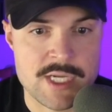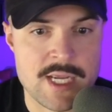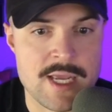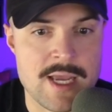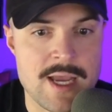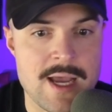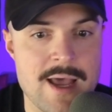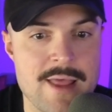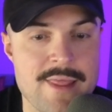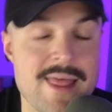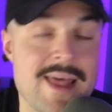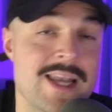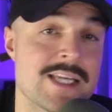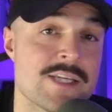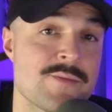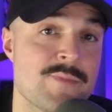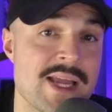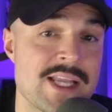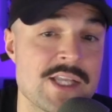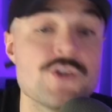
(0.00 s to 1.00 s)
that is
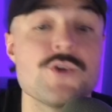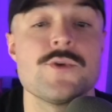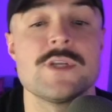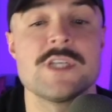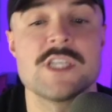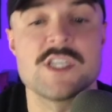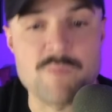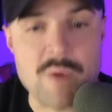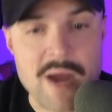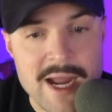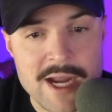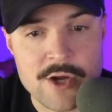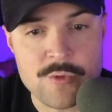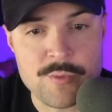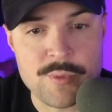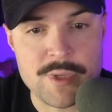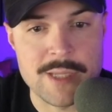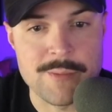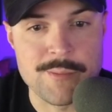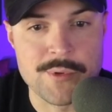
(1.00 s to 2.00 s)
meant to inspire
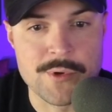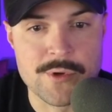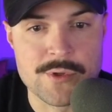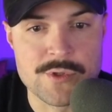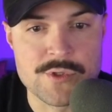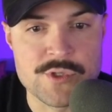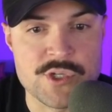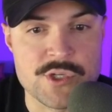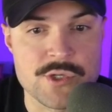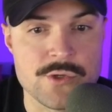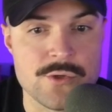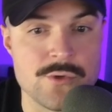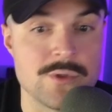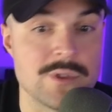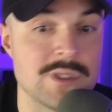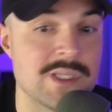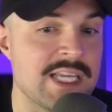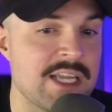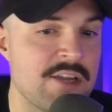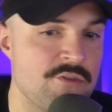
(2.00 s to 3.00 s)
people to
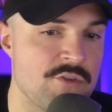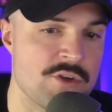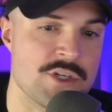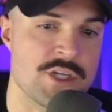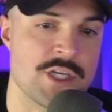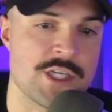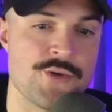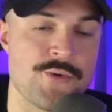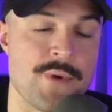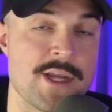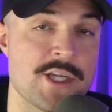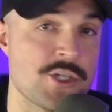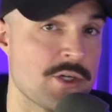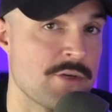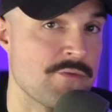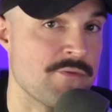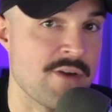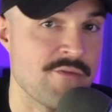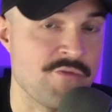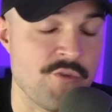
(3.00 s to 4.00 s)
leave their situation
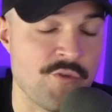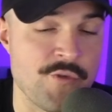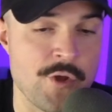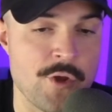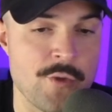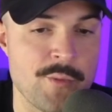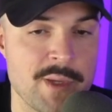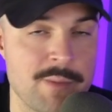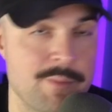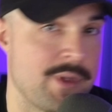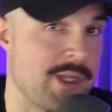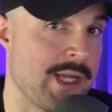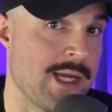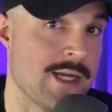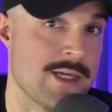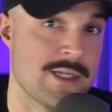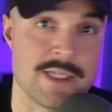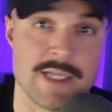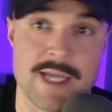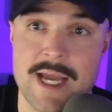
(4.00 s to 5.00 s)
of unfulfillment
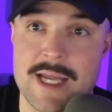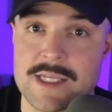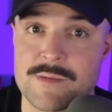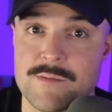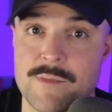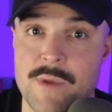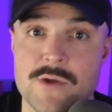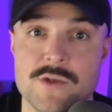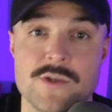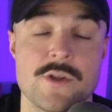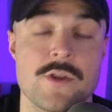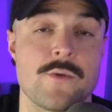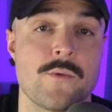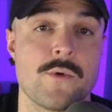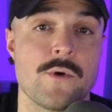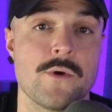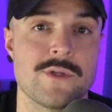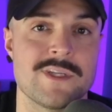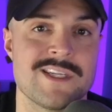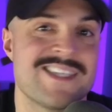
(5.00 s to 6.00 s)
because, yes, most of the
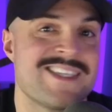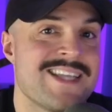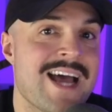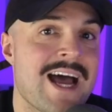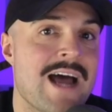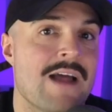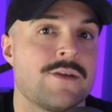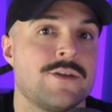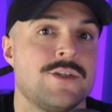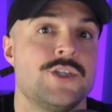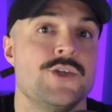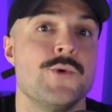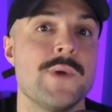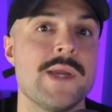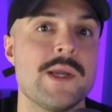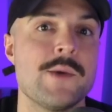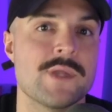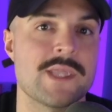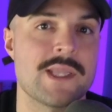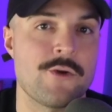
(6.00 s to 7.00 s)
world is not
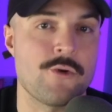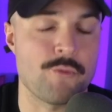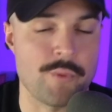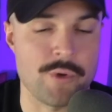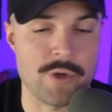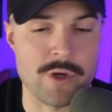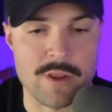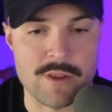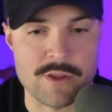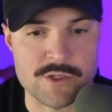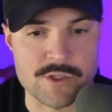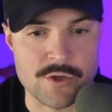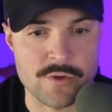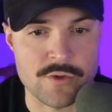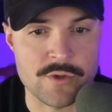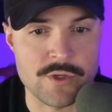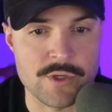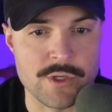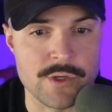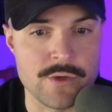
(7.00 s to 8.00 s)
doing what they were put on this earth
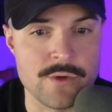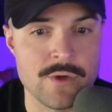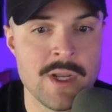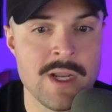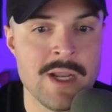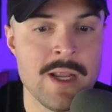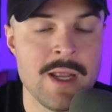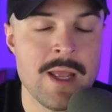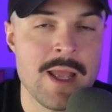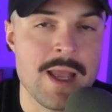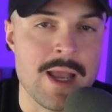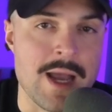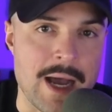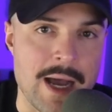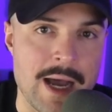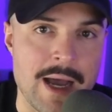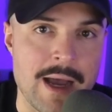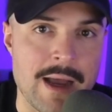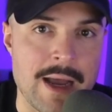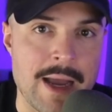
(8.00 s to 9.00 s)
to do.
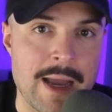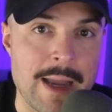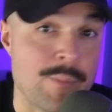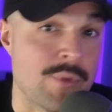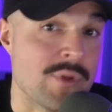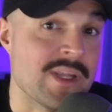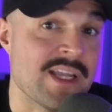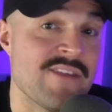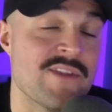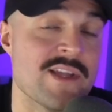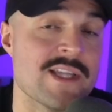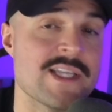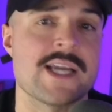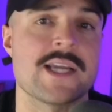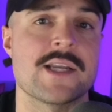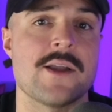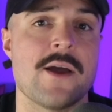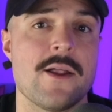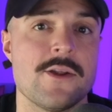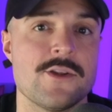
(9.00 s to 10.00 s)
I believe that
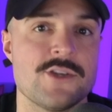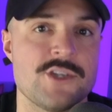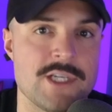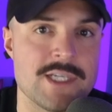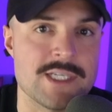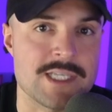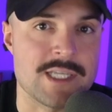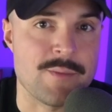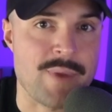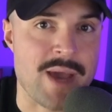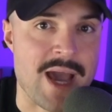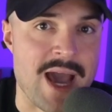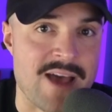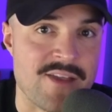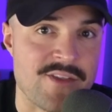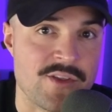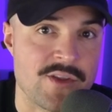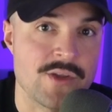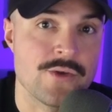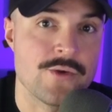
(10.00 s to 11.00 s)
technology is the
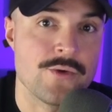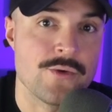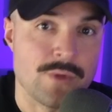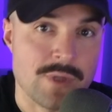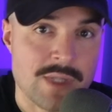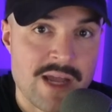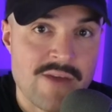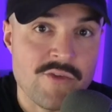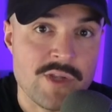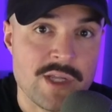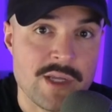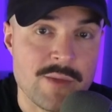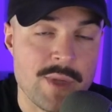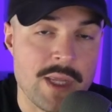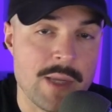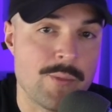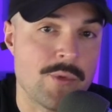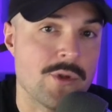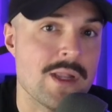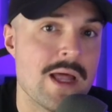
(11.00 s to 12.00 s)
path to leveling
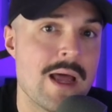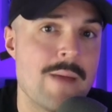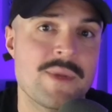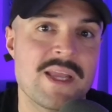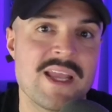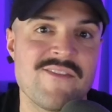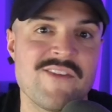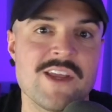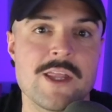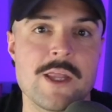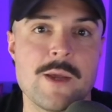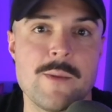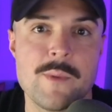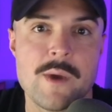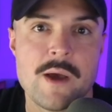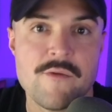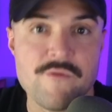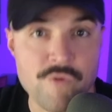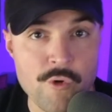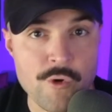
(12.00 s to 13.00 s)
people up, giving them
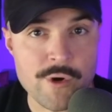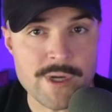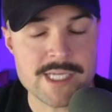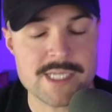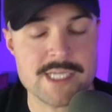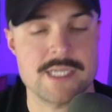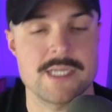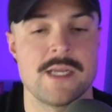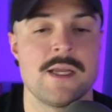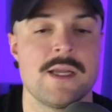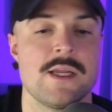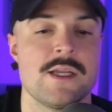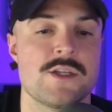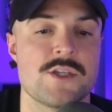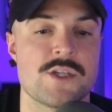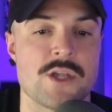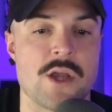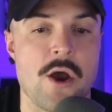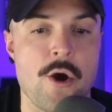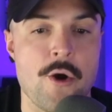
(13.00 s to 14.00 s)
a voice.
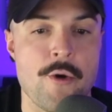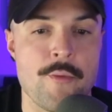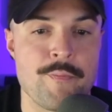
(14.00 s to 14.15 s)
So